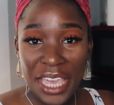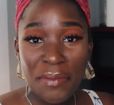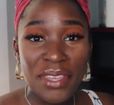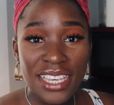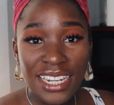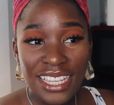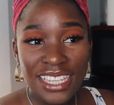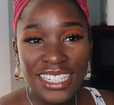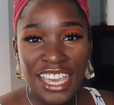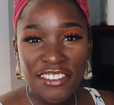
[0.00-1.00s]
came in,
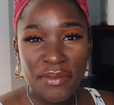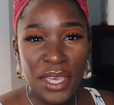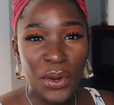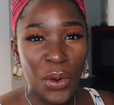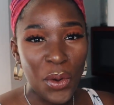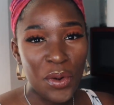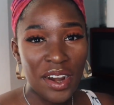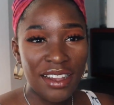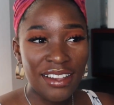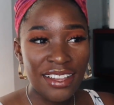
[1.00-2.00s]
it gave me a
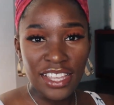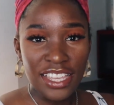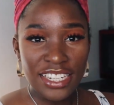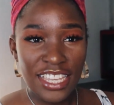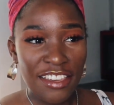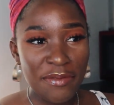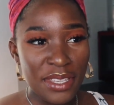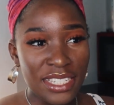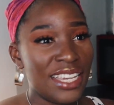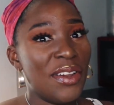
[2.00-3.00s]
horror, like it gave
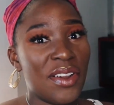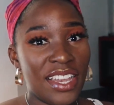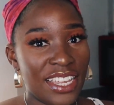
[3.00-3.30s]
me terror.